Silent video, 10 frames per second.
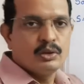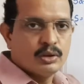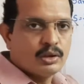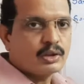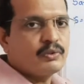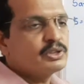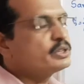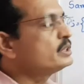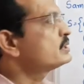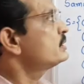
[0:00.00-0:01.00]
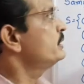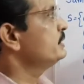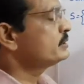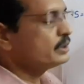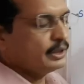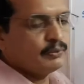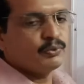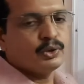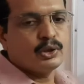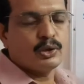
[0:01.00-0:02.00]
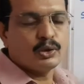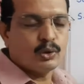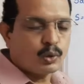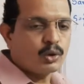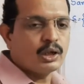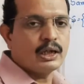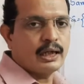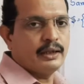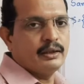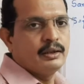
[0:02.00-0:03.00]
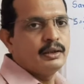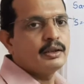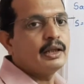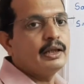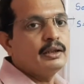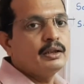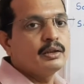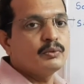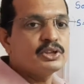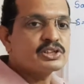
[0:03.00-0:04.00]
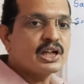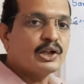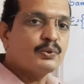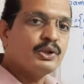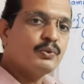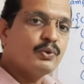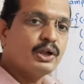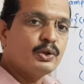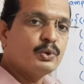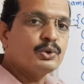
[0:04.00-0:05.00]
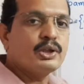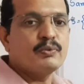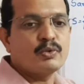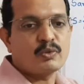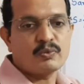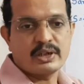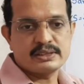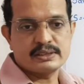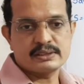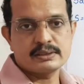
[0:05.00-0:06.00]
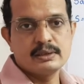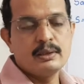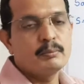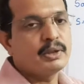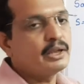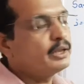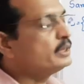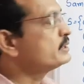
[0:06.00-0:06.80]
the questions is, if we roll a die, then we start with 1, 2, 3, 4, 5, 6. But it is